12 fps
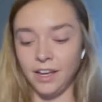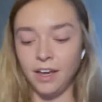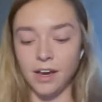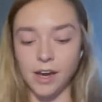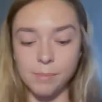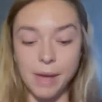
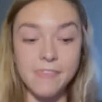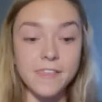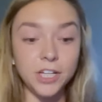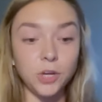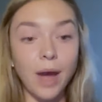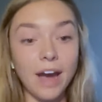Um, and then
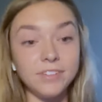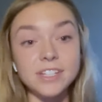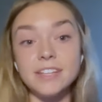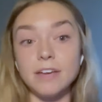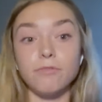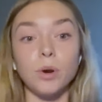you have to
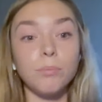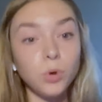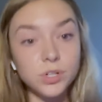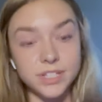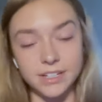sit for a boards